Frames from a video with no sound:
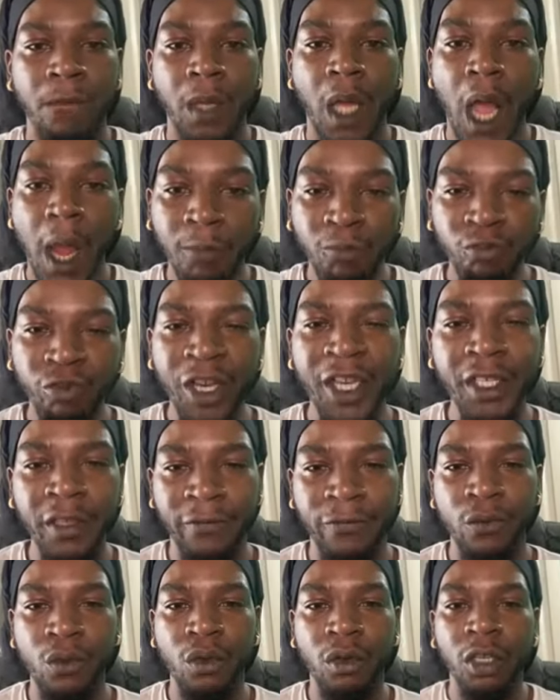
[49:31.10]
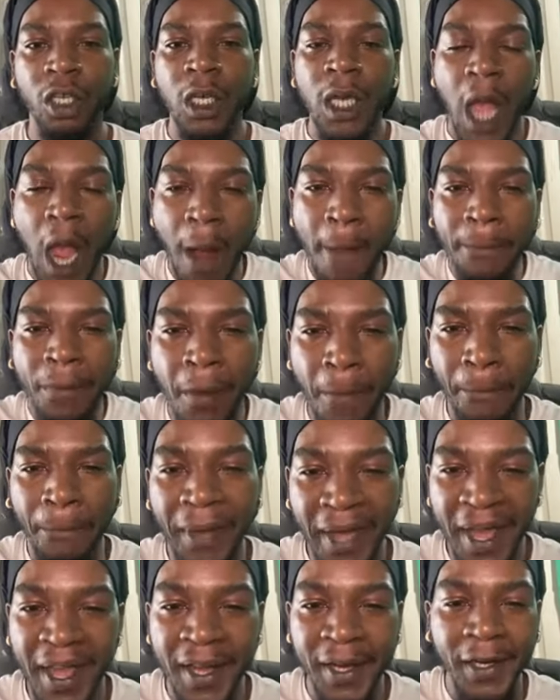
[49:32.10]
I'm ready for it. I'm
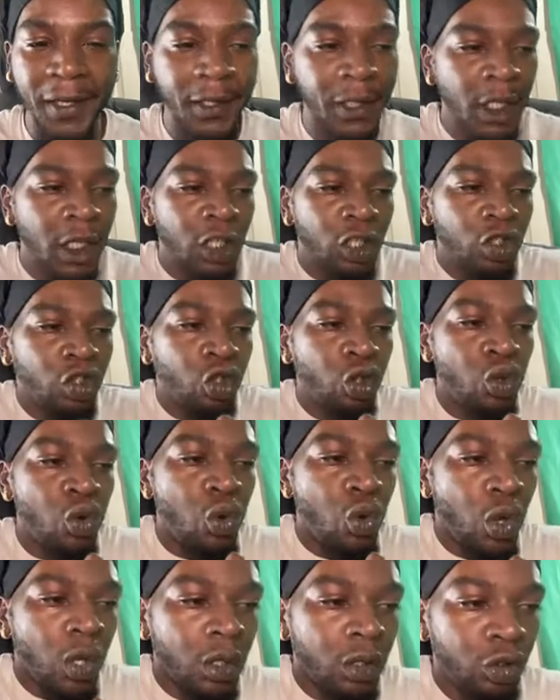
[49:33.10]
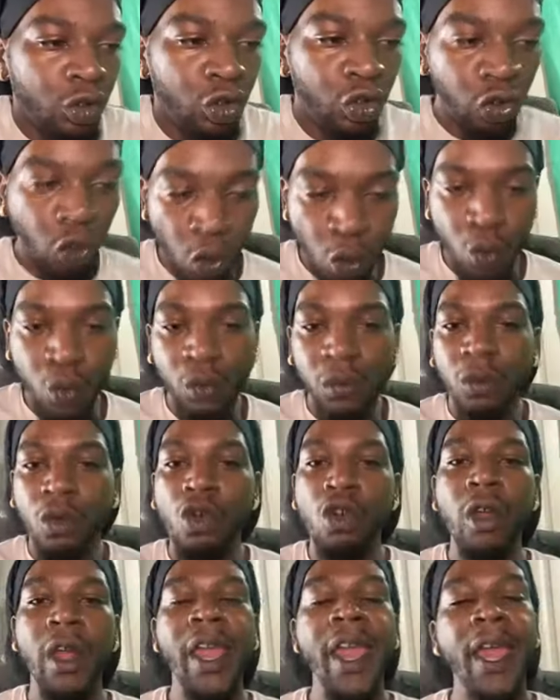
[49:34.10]
prepared to do
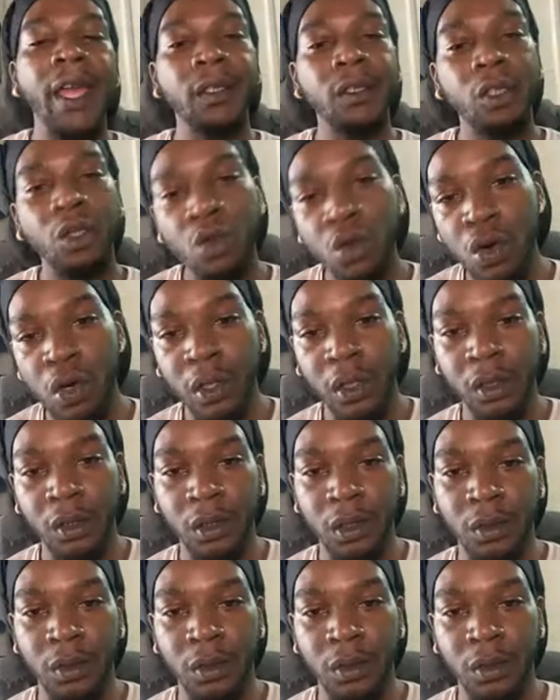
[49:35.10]
or act accordingly.